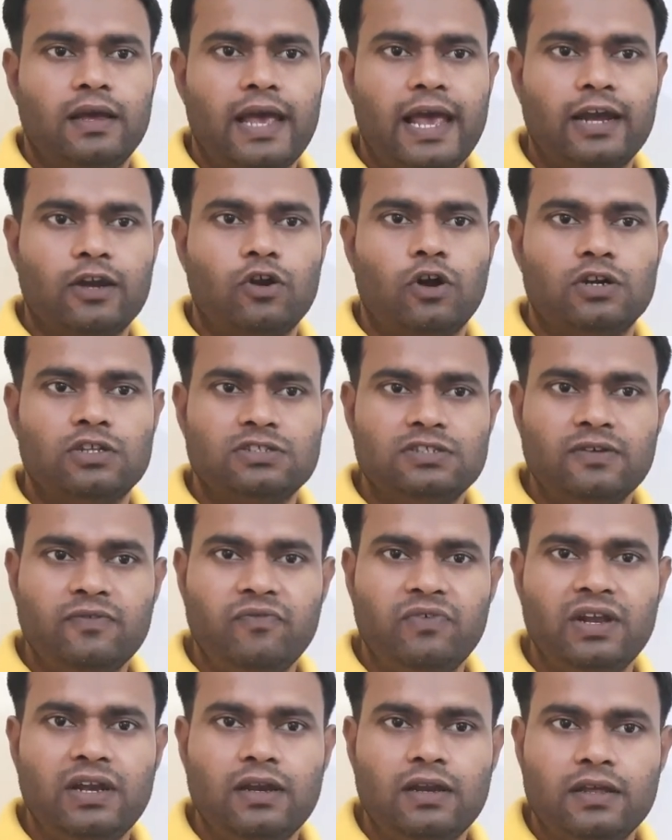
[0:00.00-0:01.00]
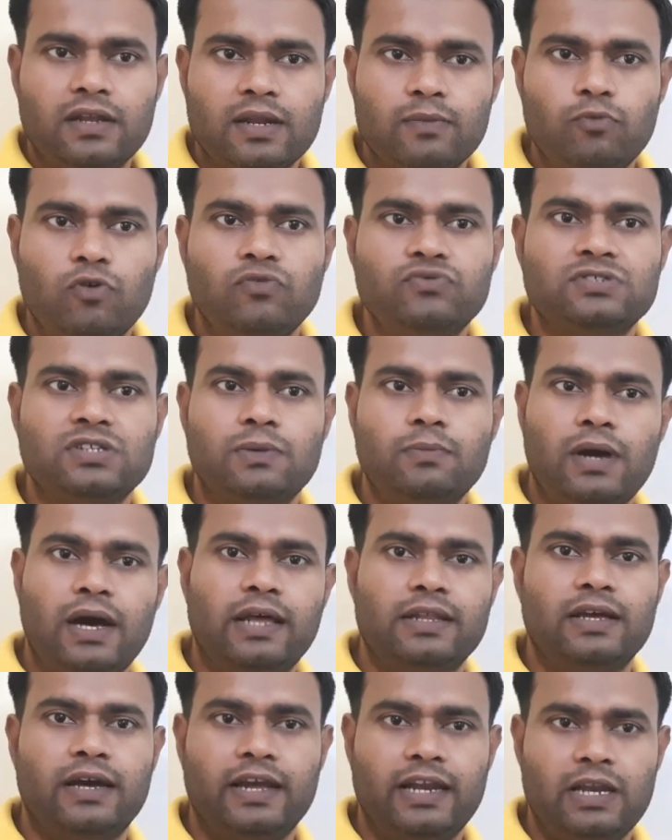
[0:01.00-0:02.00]
algorithm will remove some
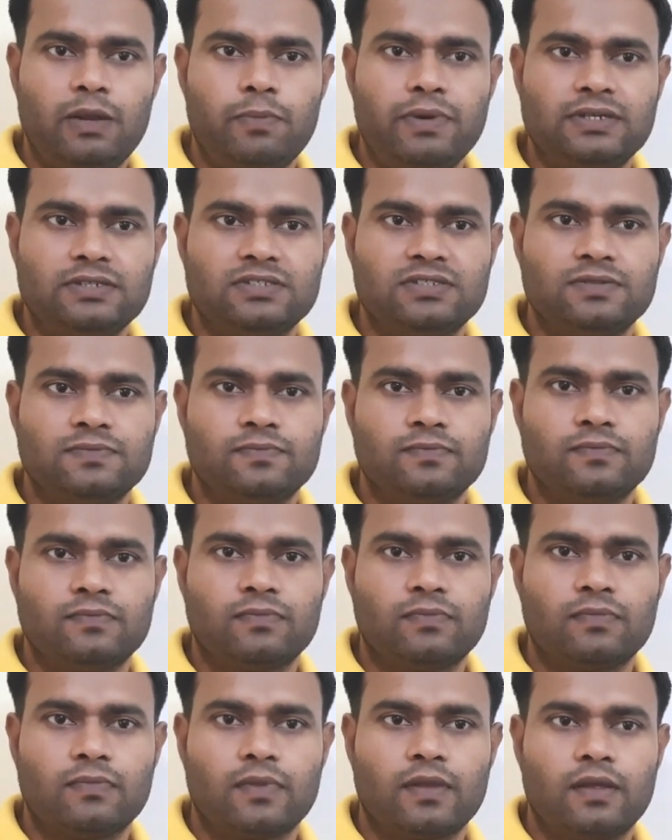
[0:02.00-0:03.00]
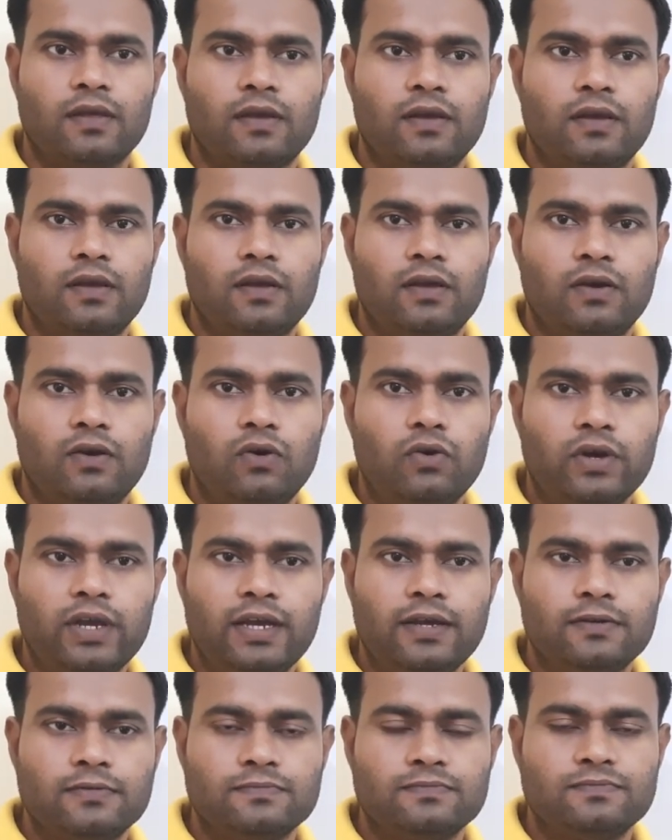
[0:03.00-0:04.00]
other elements. Okay,